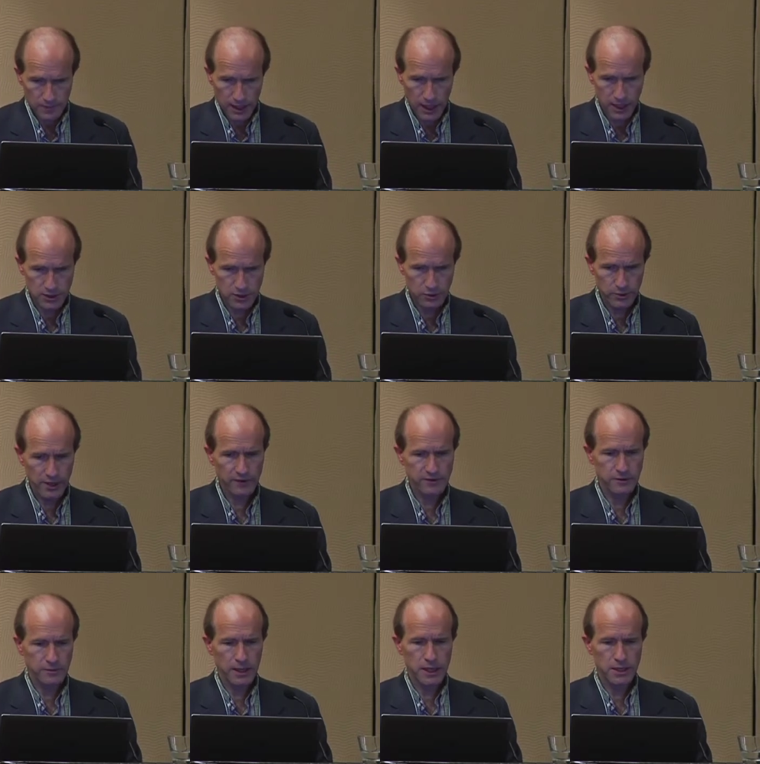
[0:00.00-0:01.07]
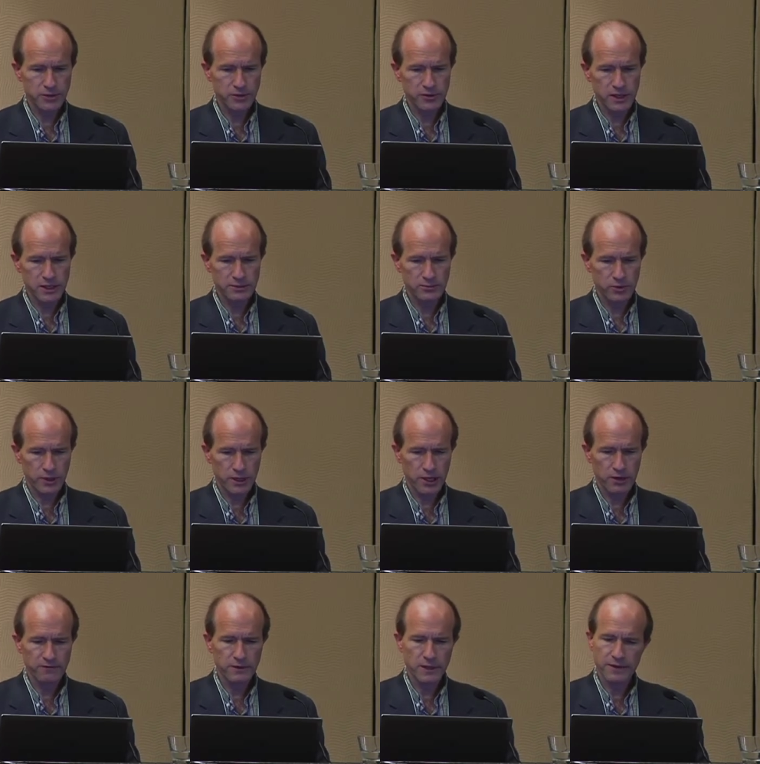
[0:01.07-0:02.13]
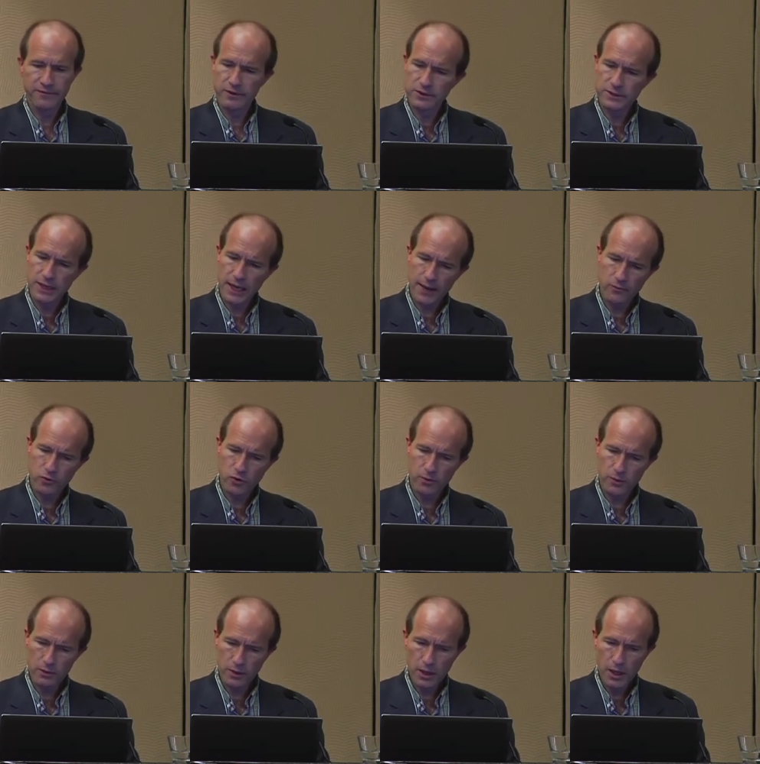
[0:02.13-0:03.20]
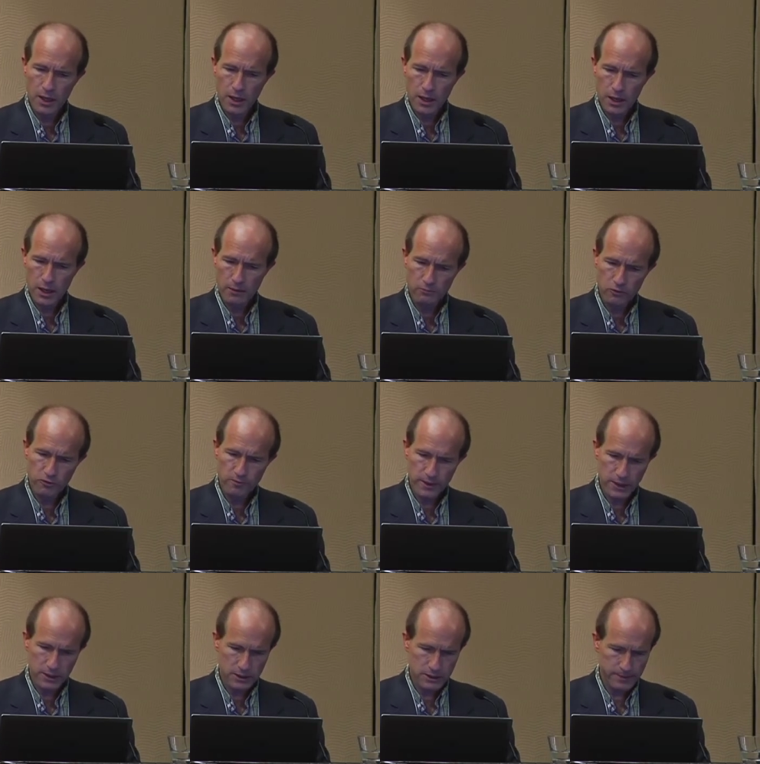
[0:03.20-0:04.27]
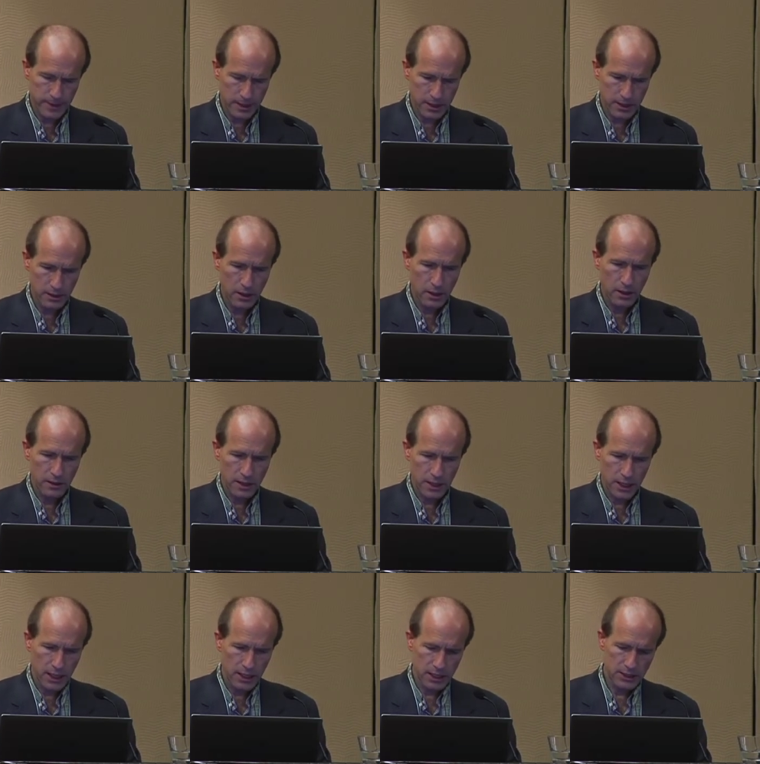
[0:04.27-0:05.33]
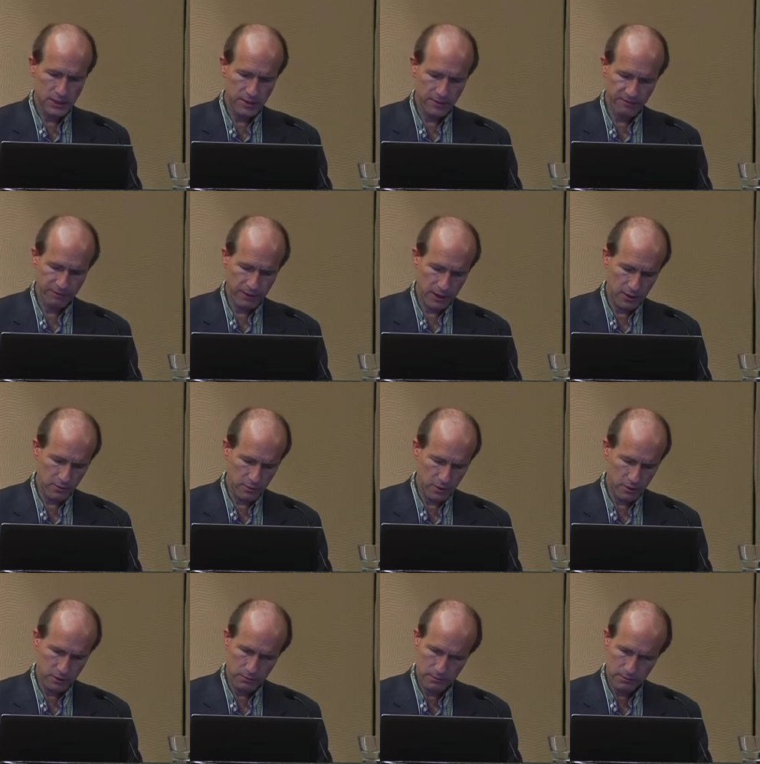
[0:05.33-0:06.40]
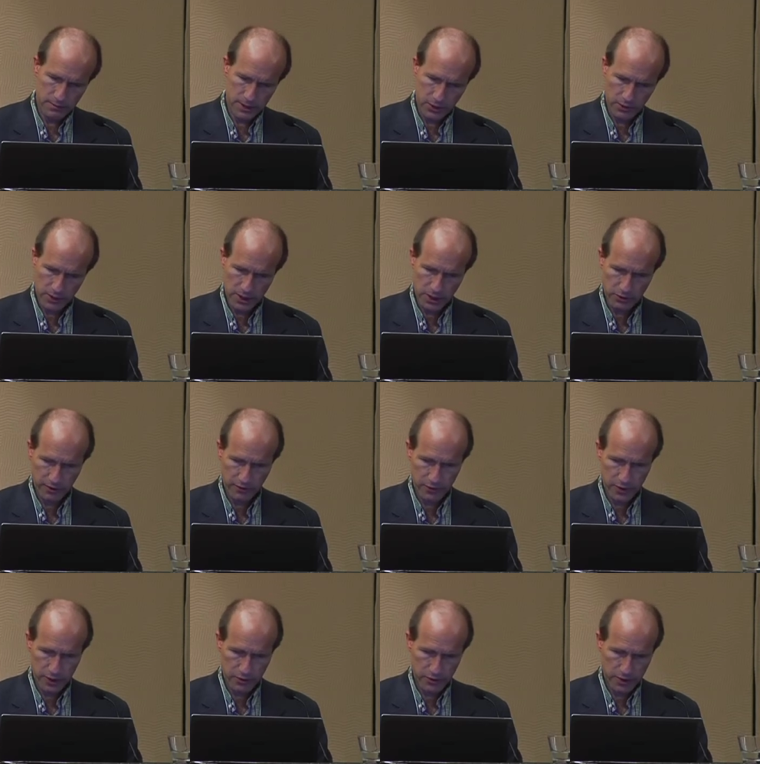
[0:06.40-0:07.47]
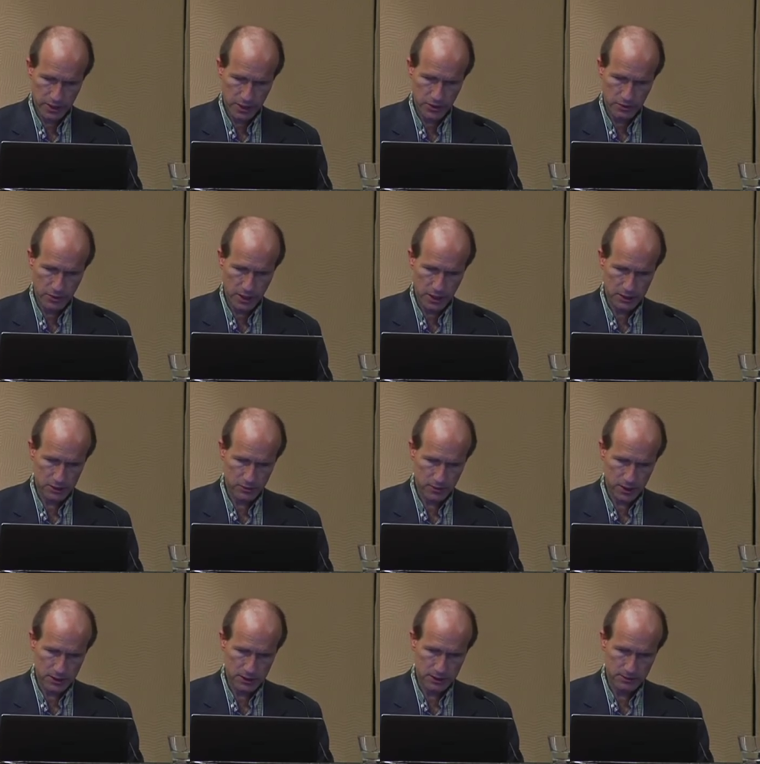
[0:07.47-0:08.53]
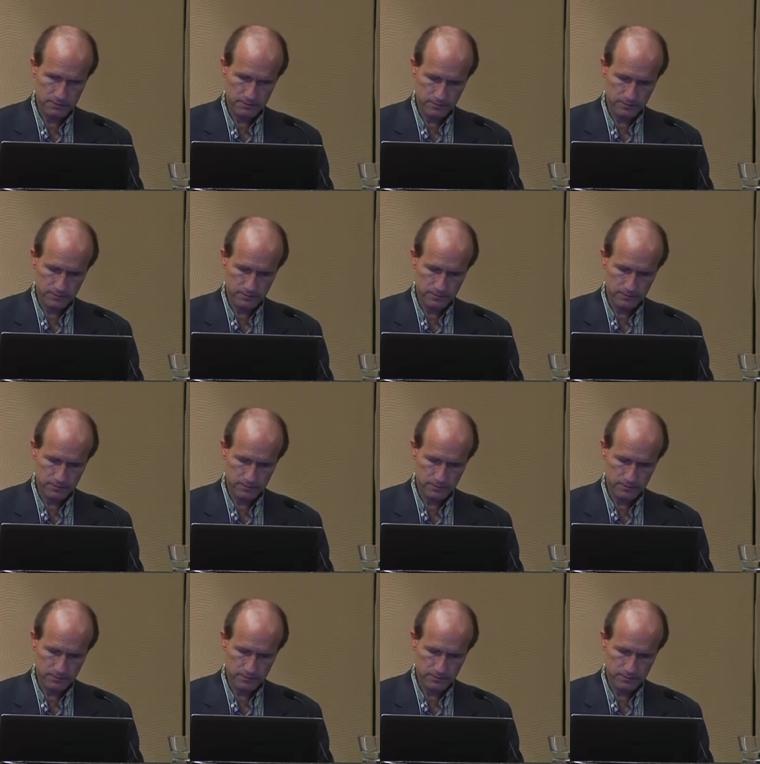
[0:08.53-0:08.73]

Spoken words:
and so you have to monitor things more carefully. If there's an abnormal movement in the spine, then that needs to be followed with yearly or every other year x-rays.